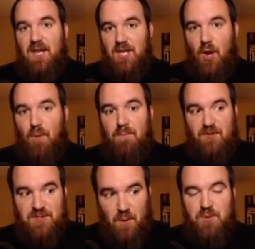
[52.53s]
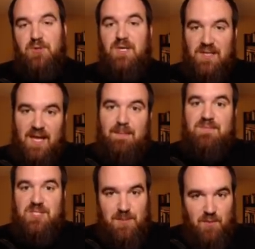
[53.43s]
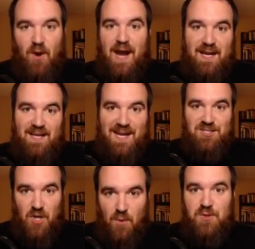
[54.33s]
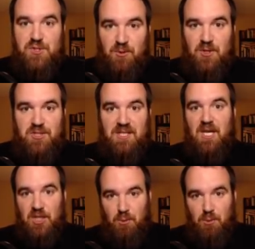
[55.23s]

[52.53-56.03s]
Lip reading: you know, for someone who claims to be writing a Star Wars trilogy,